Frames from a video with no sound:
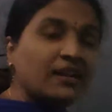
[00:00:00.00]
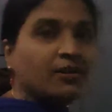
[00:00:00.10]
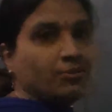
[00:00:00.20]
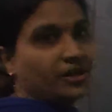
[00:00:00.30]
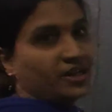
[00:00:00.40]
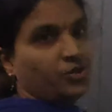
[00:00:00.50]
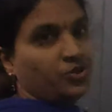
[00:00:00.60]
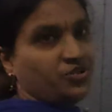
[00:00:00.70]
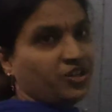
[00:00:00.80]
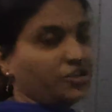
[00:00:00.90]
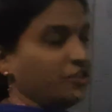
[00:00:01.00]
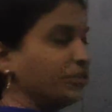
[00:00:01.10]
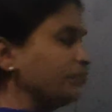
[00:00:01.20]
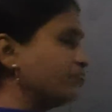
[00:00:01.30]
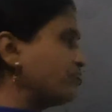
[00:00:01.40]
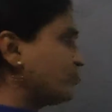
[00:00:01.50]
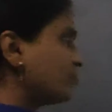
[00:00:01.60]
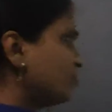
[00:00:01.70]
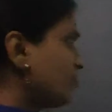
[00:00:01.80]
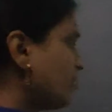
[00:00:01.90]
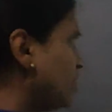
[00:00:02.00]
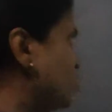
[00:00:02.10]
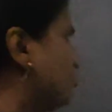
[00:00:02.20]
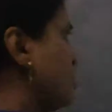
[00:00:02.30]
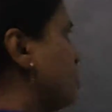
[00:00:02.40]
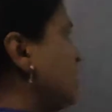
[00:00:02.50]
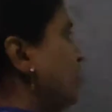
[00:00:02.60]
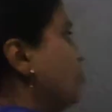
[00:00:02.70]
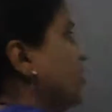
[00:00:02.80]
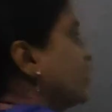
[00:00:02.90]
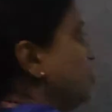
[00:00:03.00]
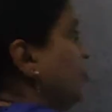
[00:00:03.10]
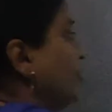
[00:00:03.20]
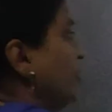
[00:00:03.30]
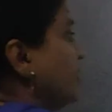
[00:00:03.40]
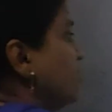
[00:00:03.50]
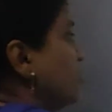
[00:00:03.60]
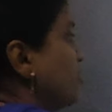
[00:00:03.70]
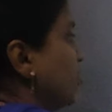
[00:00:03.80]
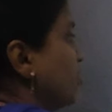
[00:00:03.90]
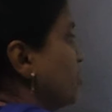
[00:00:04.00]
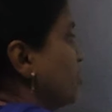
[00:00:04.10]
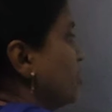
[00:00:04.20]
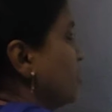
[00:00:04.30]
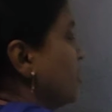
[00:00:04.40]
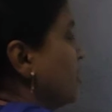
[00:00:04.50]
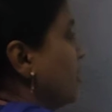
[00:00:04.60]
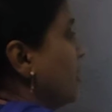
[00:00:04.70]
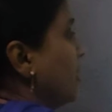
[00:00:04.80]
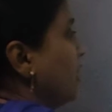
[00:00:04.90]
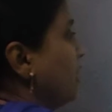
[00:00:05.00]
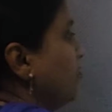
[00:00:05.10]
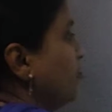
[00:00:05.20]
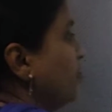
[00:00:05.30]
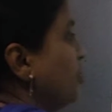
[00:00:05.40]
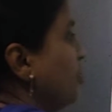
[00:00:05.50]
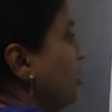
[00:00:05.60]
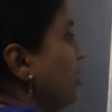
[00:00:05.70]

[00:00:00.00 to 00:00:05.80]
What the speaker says: reproductive structure. The female reproductive structure. The female